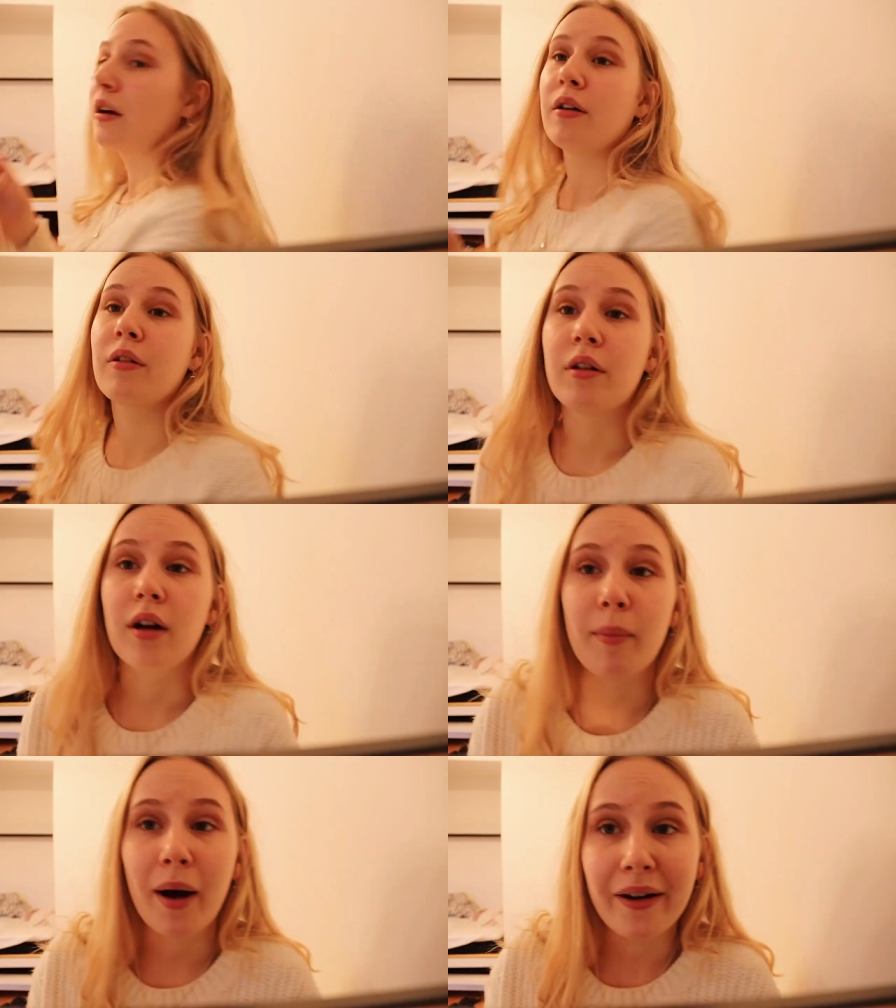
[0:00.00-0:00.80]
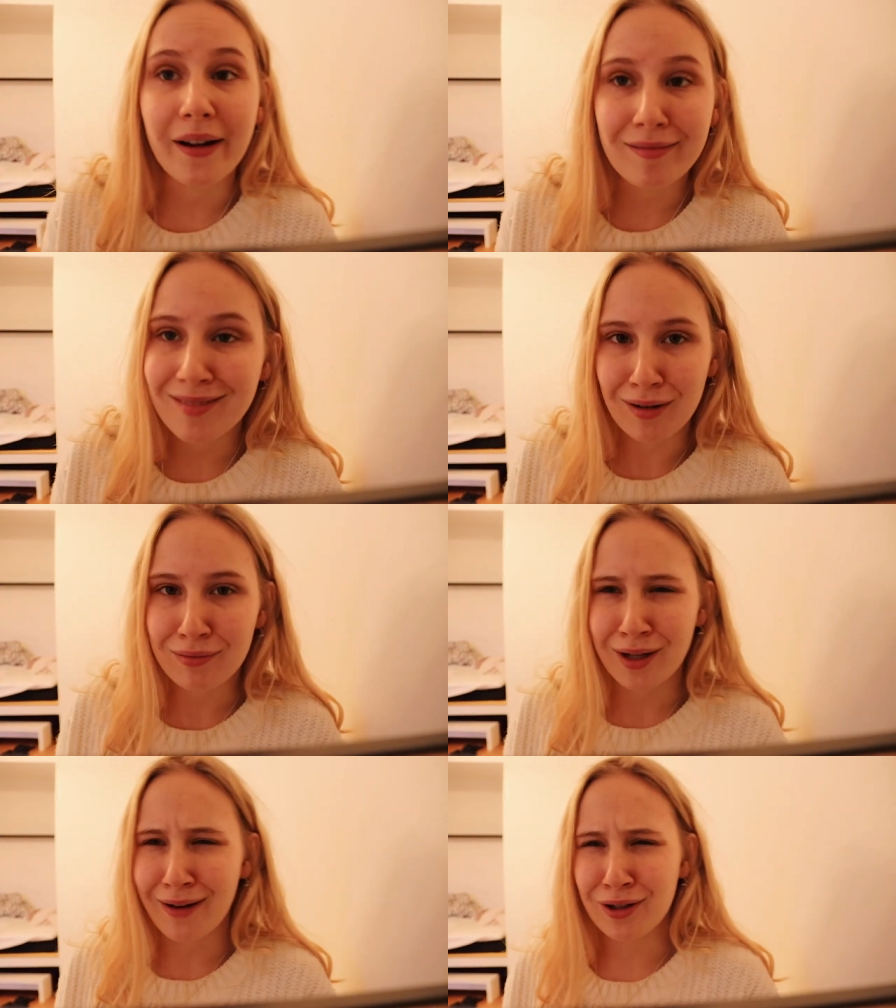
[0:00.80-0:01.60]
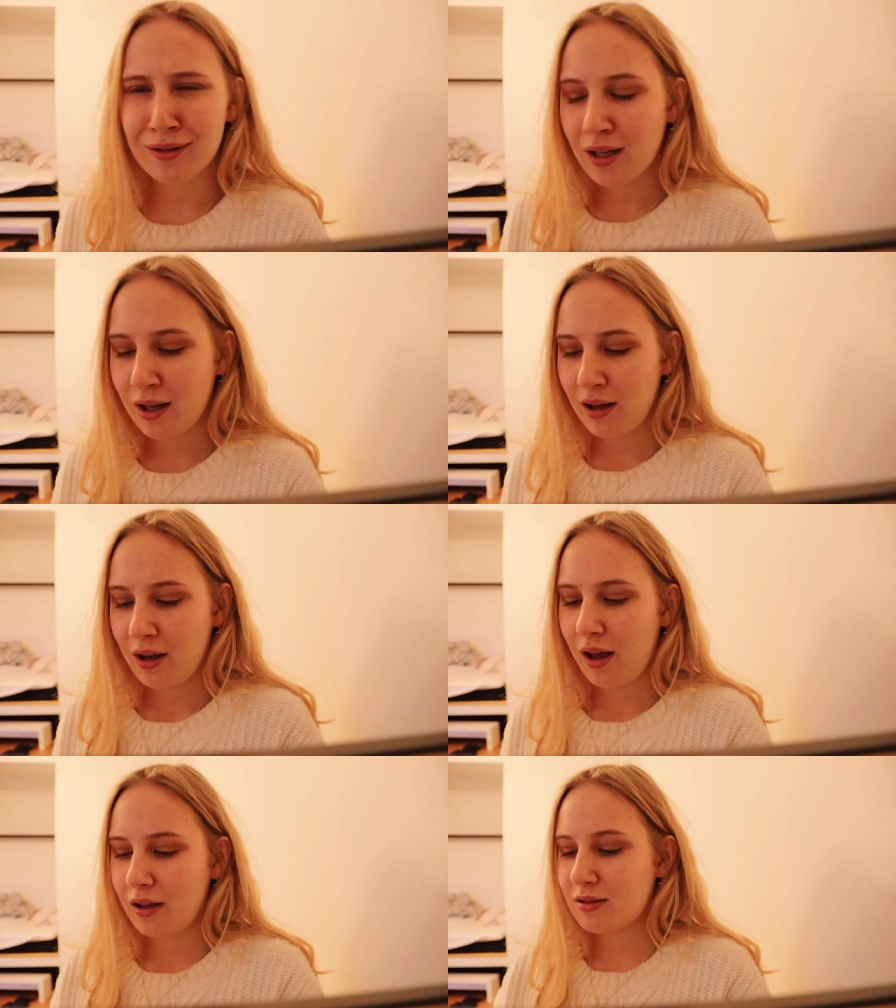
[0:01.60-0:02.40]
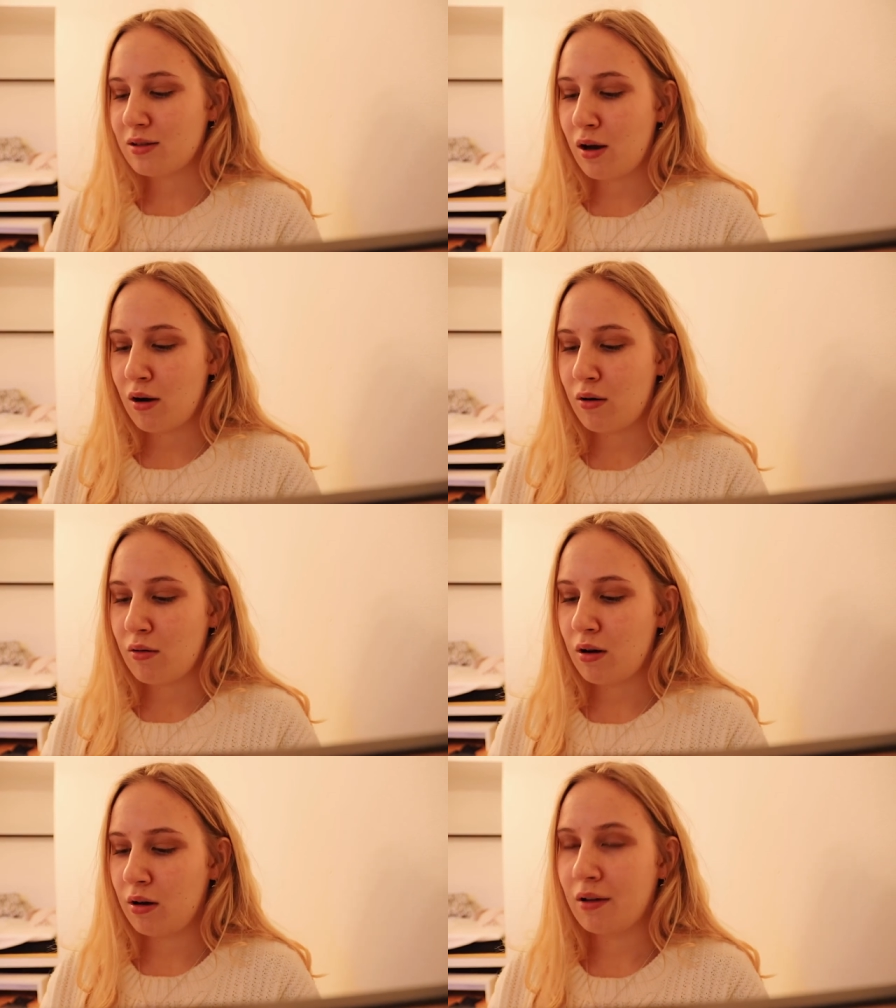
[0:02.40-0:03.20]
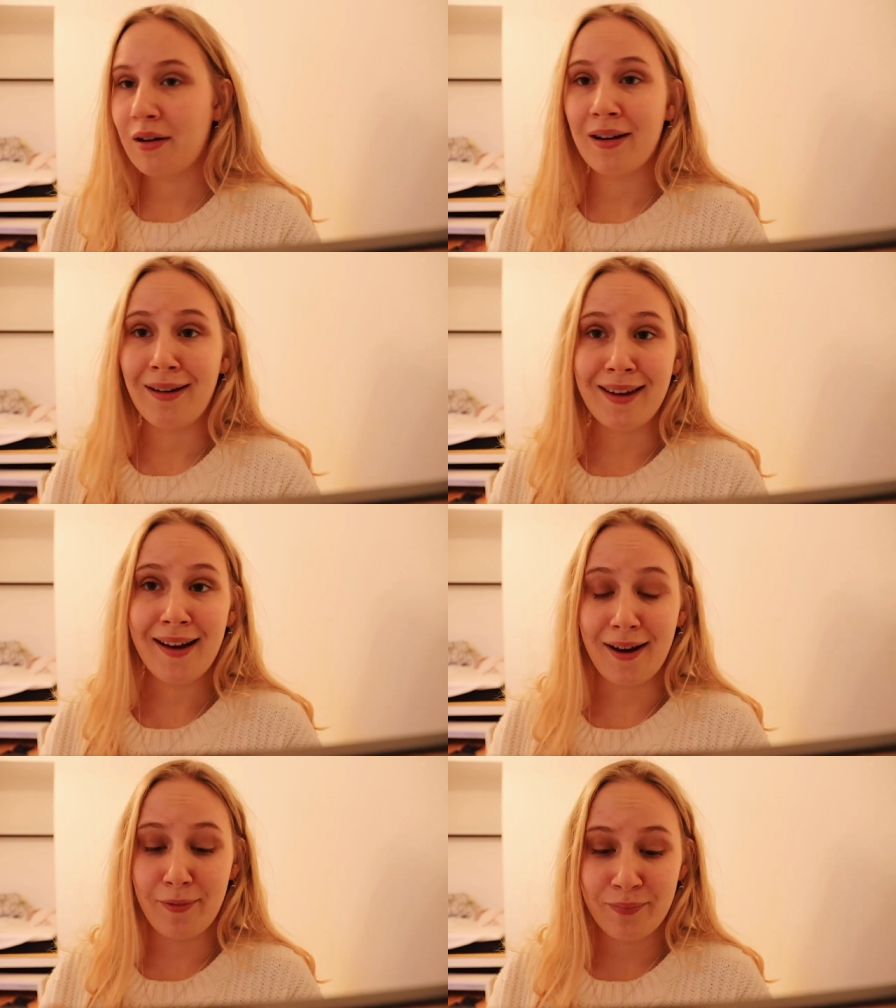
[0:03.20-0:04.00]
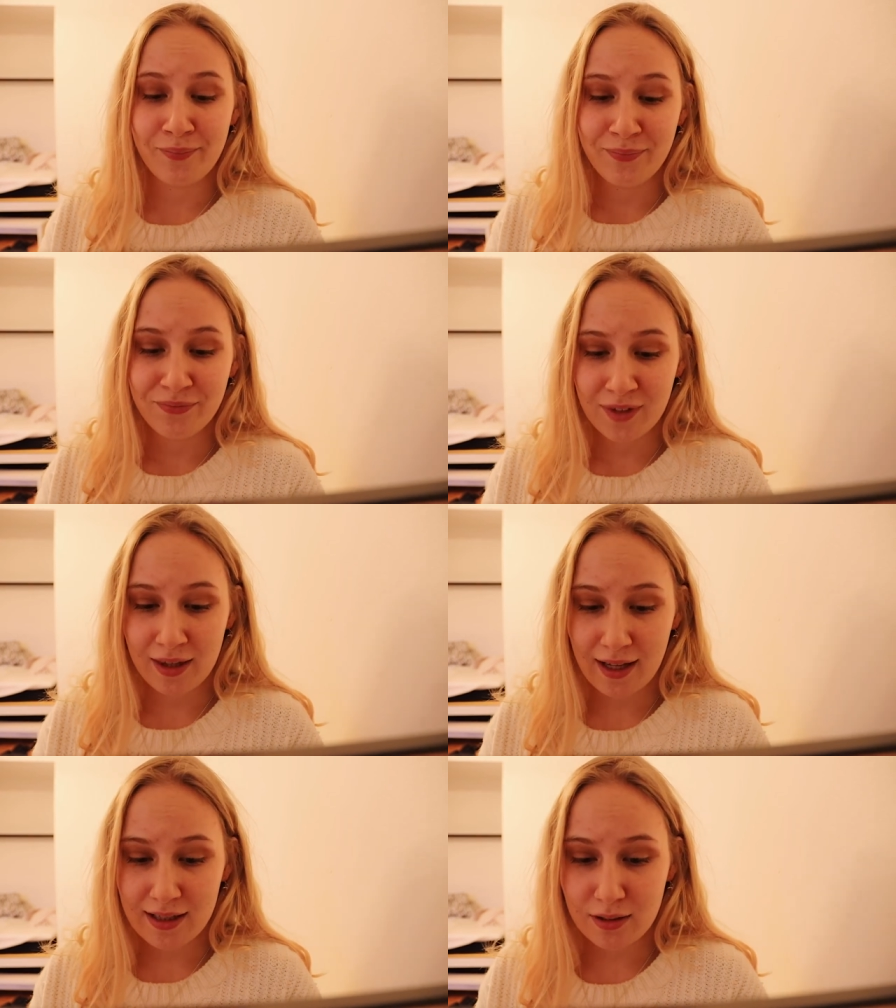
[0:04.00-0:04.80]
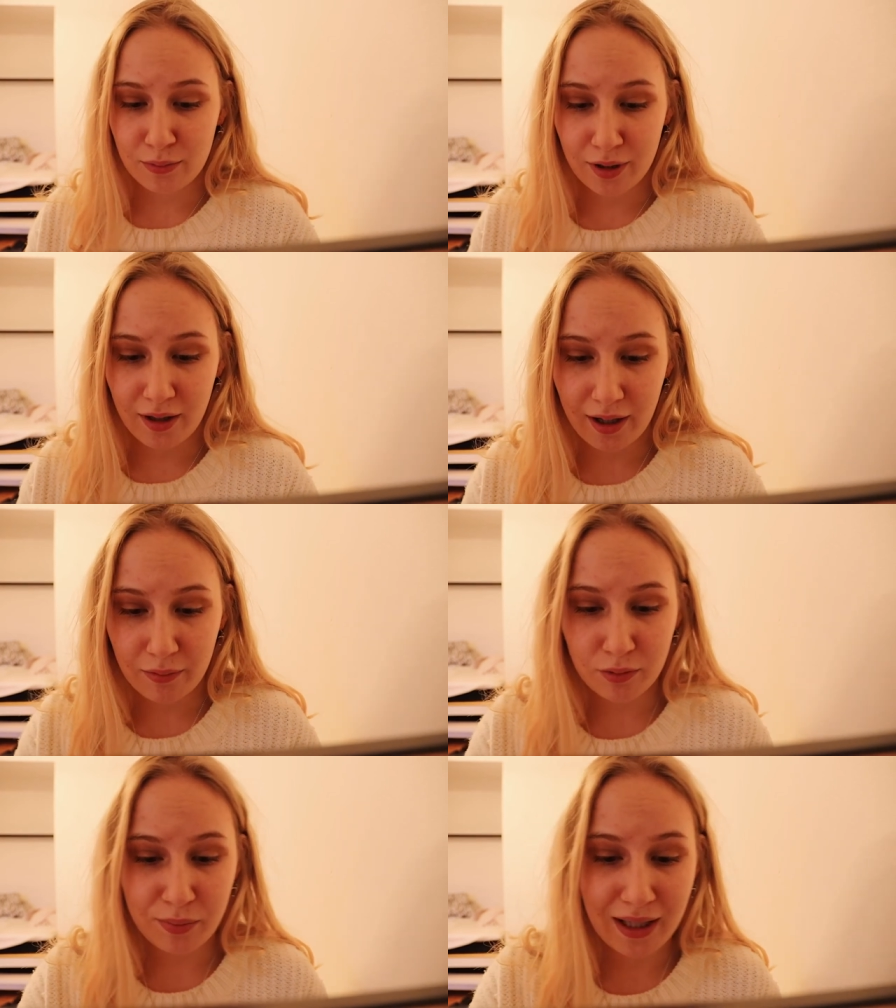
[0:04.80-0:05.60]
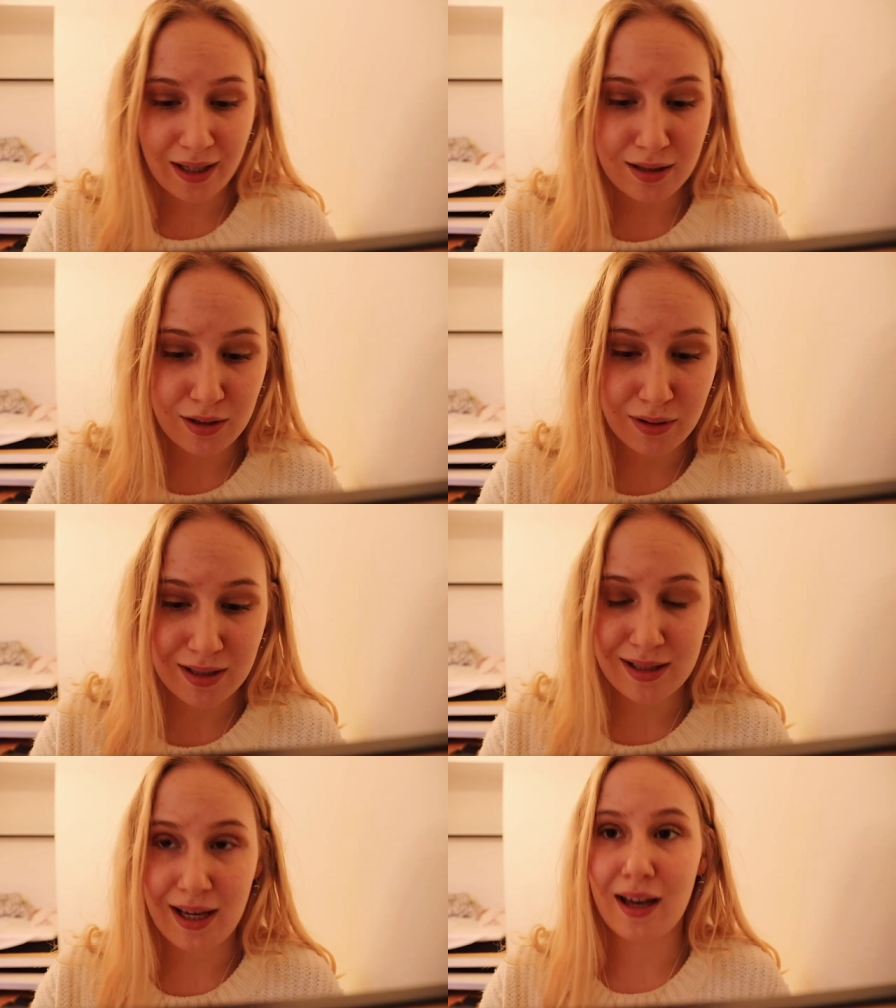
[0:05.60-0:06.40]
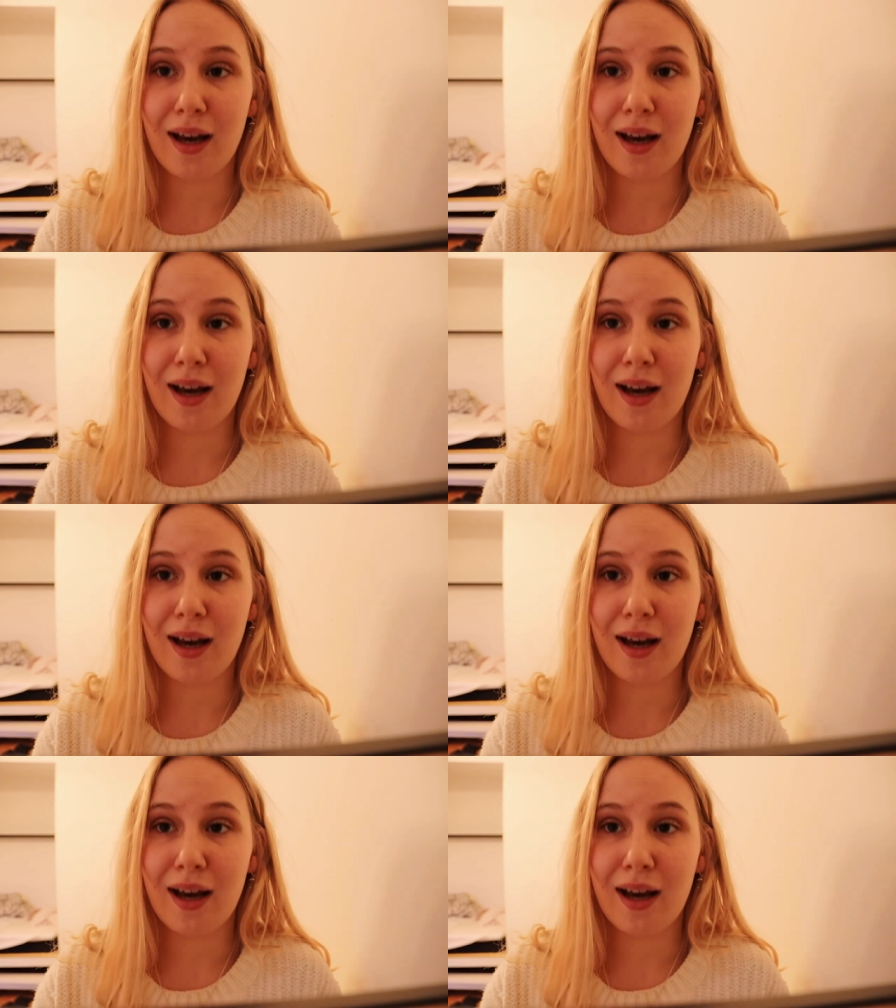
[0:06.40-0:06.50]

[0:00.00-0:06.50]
or about it, you know, whatever. So yeah, that's what I will be doing today.